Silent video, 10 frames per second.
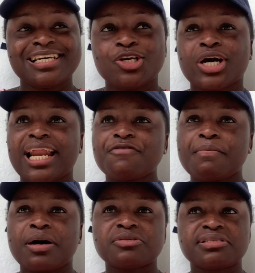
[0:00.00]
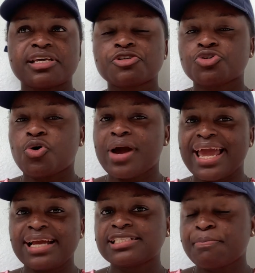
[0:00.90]
You can have about 6 or
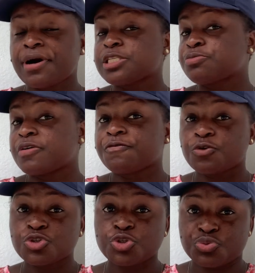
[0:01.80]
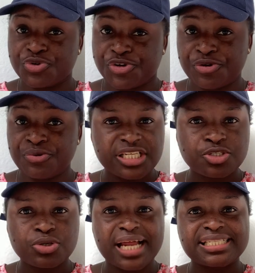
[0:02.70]
8 passport photos with you,
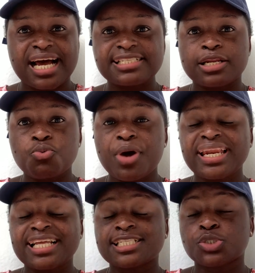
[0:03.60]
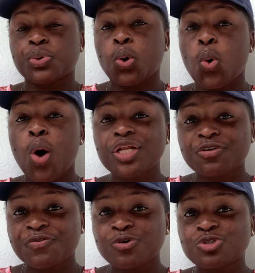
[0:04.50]
so that as and when it is required
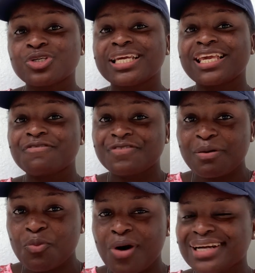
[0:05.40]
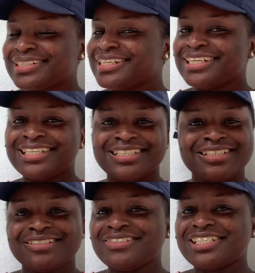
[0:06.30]
of you to give them one,
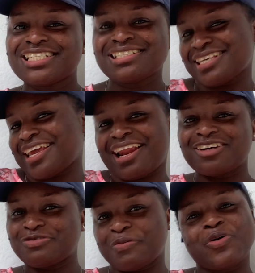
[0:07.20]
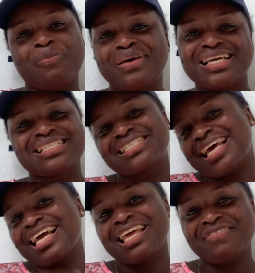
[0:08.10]
you just take it out from your purse
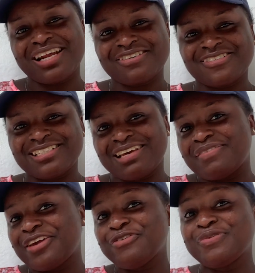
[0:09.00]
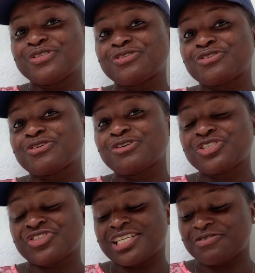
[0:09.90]
and give it out to them, and you'll be so
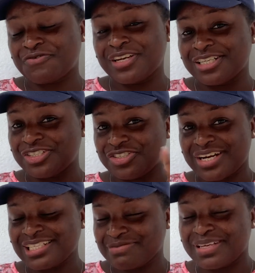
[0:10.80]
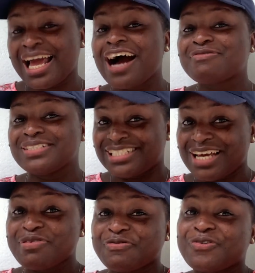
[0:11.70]
stress-free. Trust me, I've been there
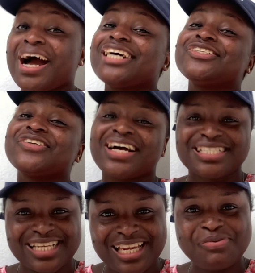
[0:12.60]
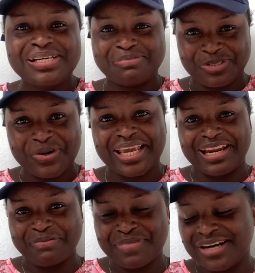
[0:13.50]
before. I know exactly what I'm talking
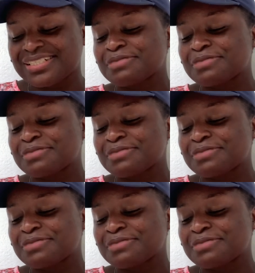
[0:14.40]
about.